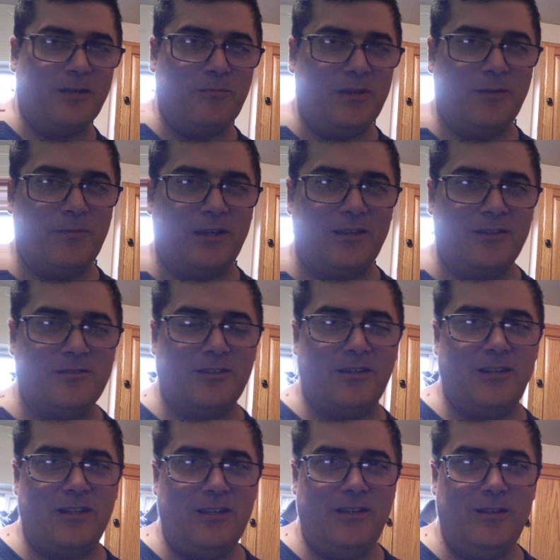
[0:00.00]
me and my kids are
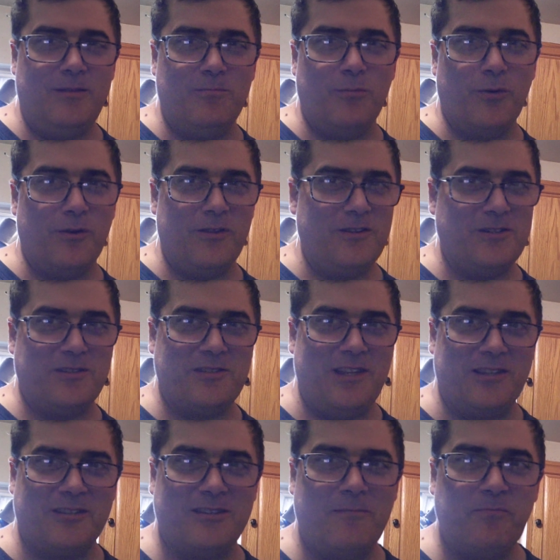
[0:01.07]
going to eat more than just
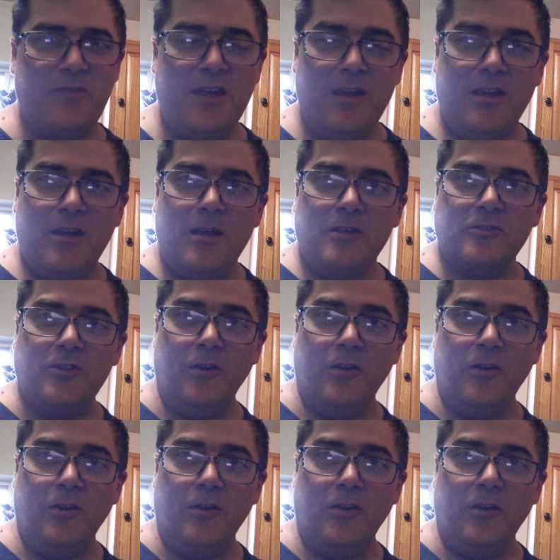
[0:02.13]
this. So